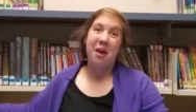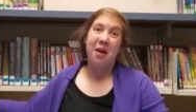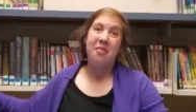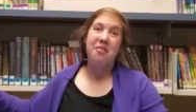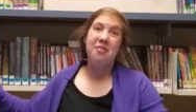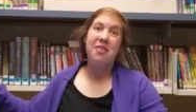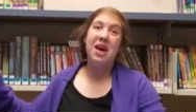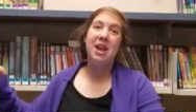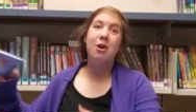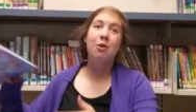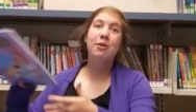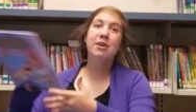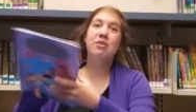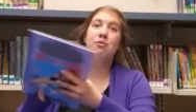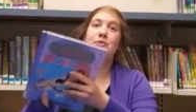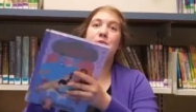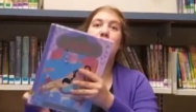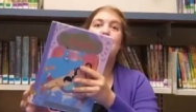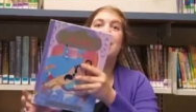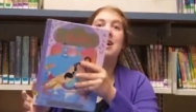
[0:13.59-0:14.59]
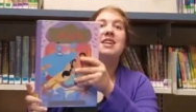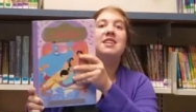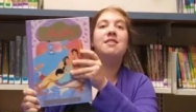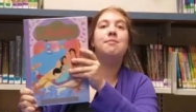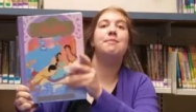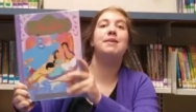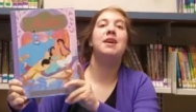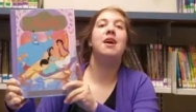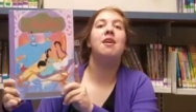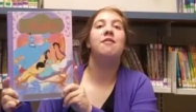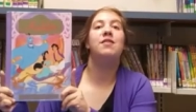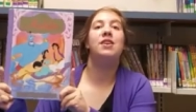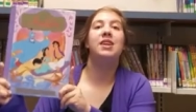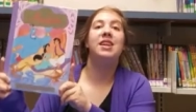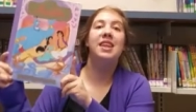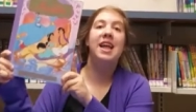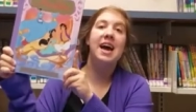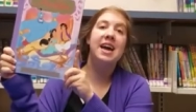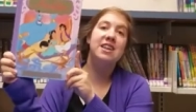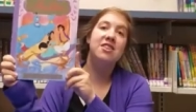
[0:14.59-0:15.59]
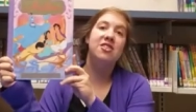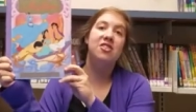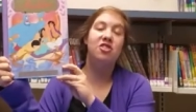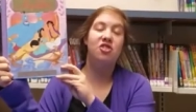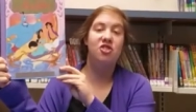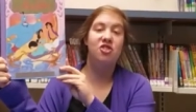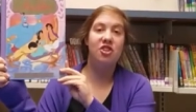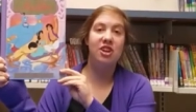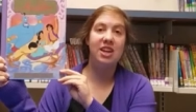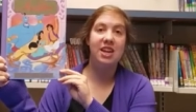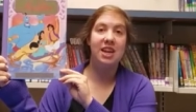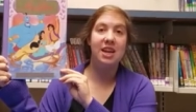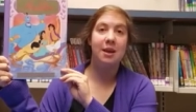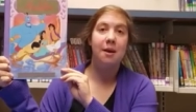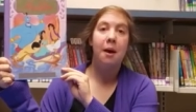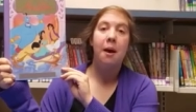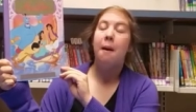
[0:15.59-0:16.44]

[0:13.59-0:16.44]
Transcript: That always reminds me of Aladdin's genie